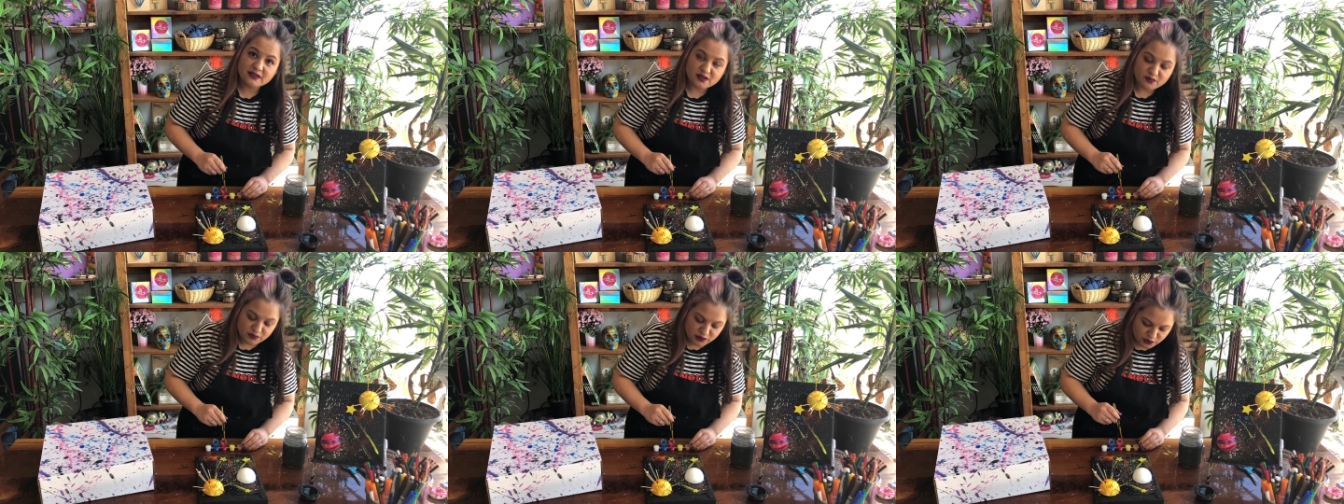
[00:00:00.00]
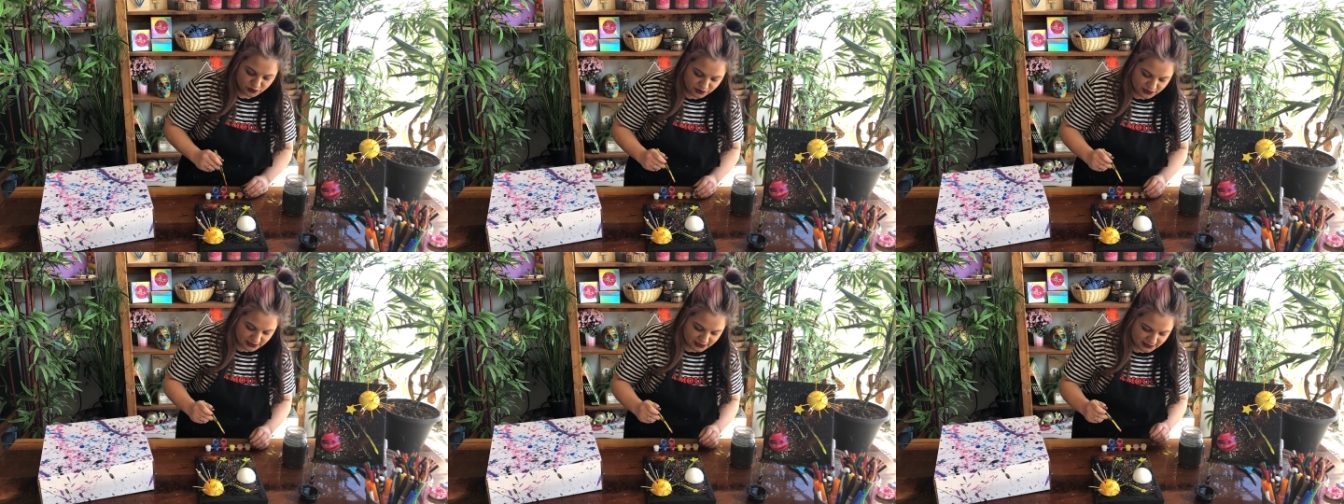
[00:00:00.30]
some
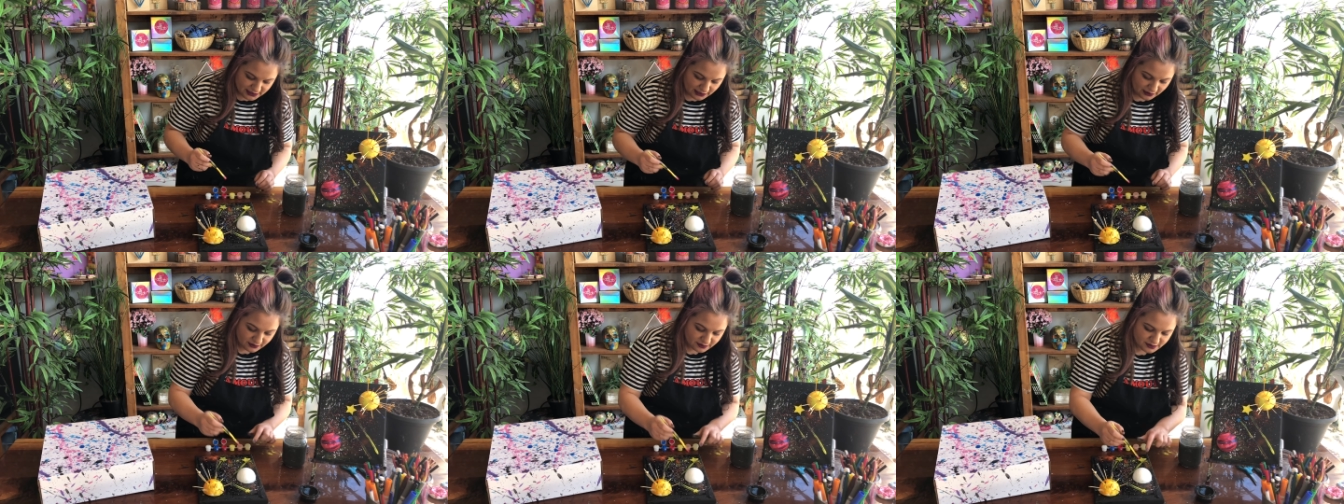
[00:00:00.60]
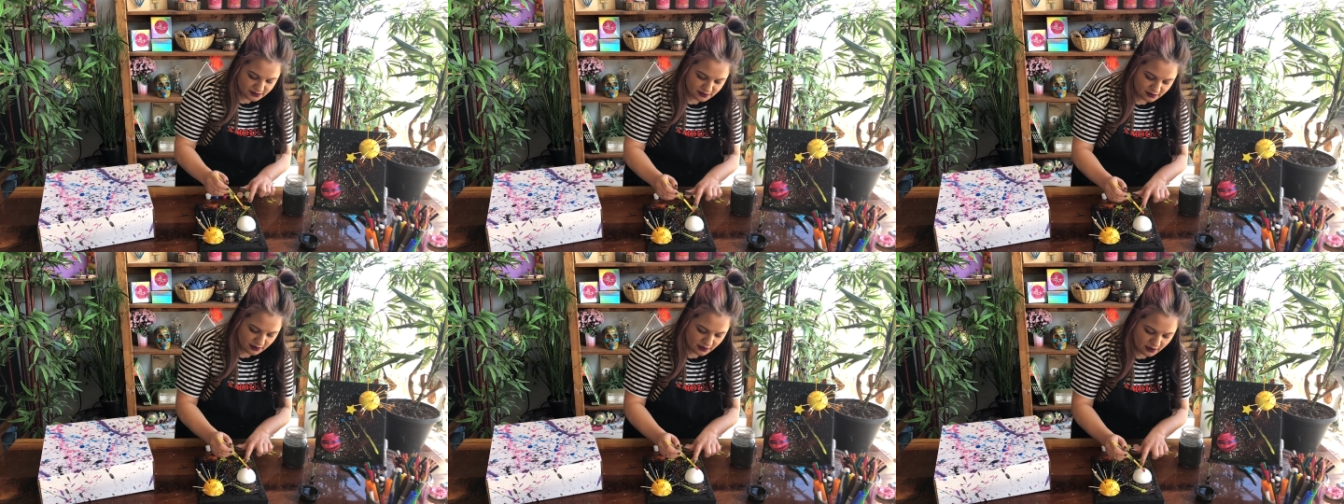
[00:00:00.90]
blue
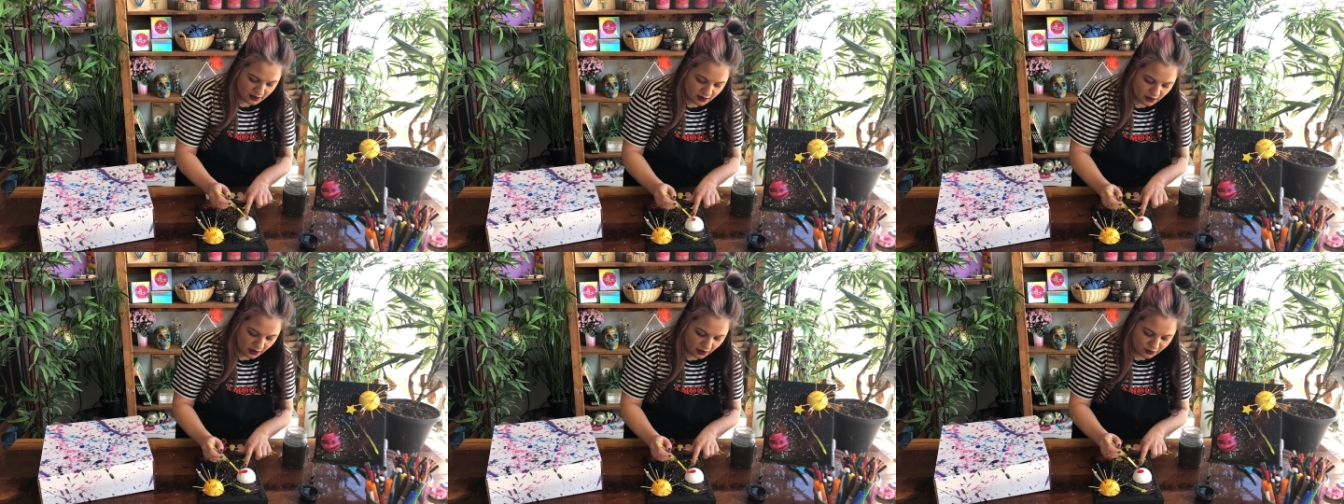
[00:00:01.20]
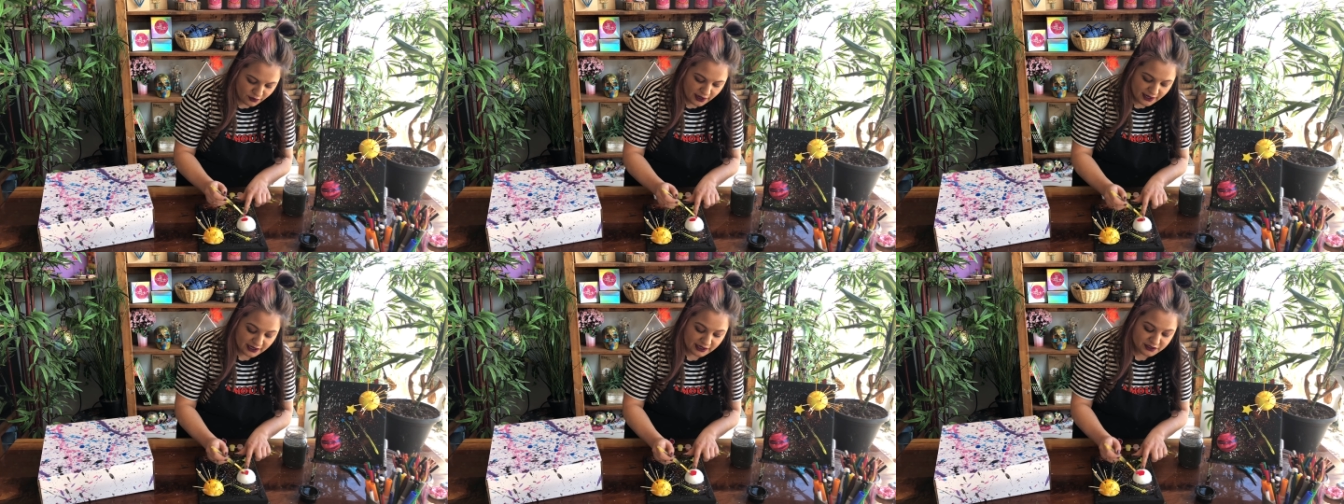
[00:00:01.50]
details. All
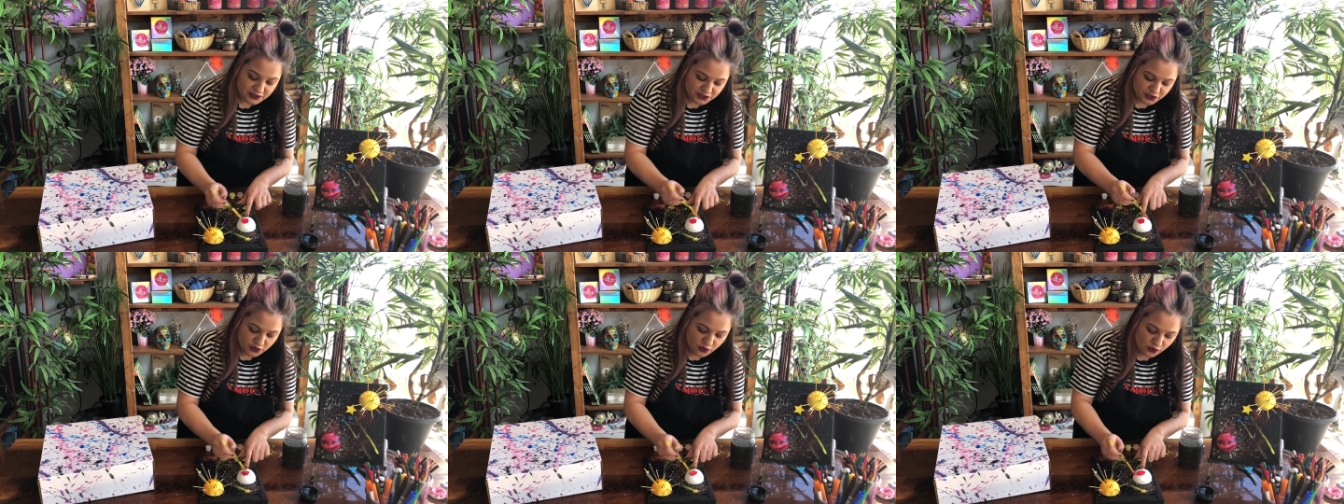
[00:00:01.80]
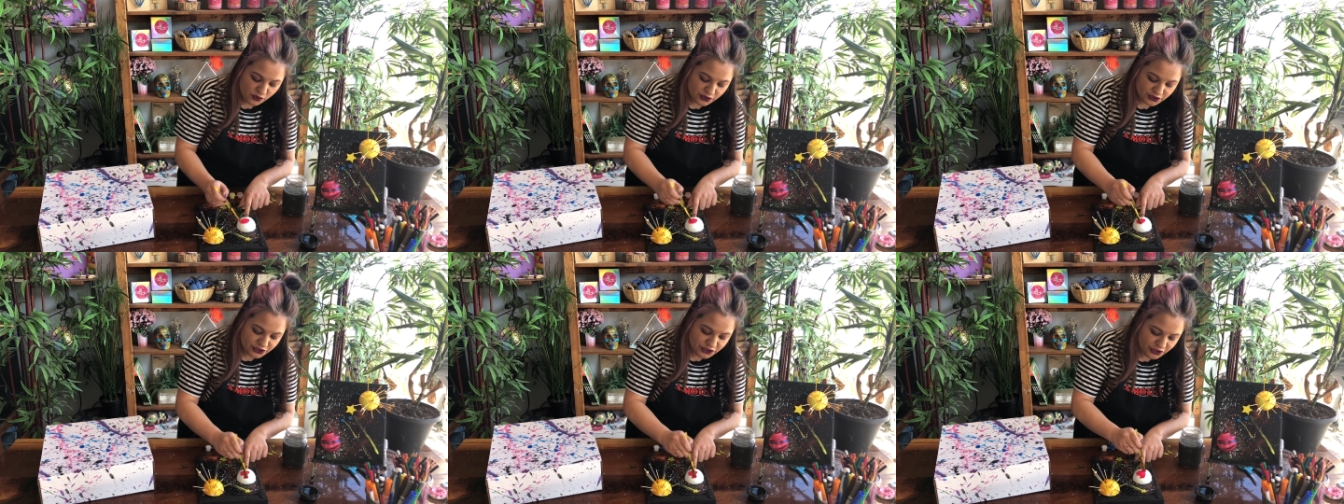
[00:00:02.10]
right, it's
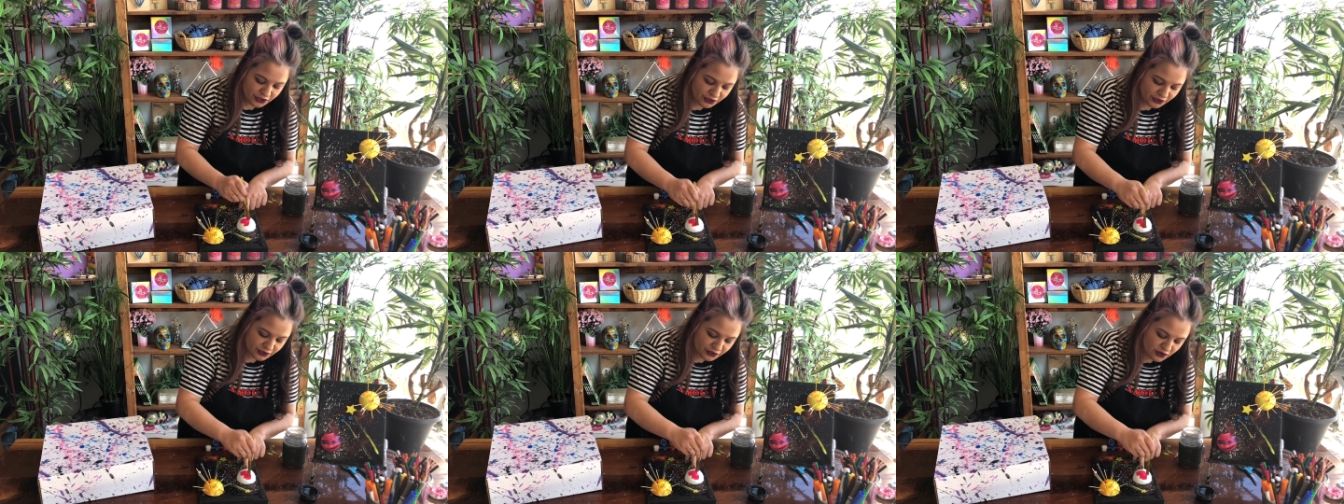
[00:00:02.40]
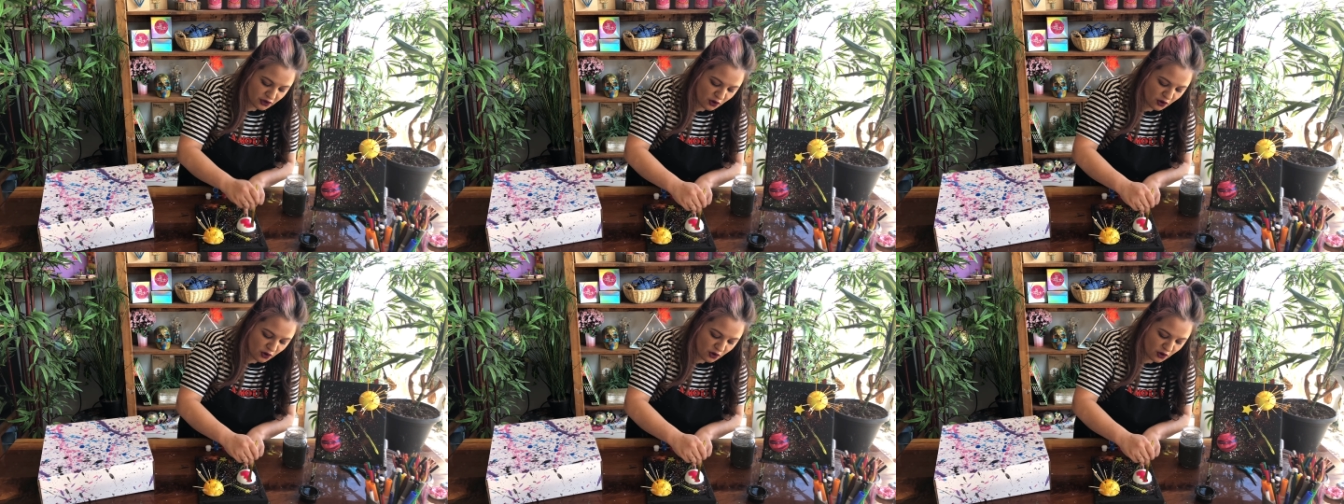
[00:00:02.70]
your turn.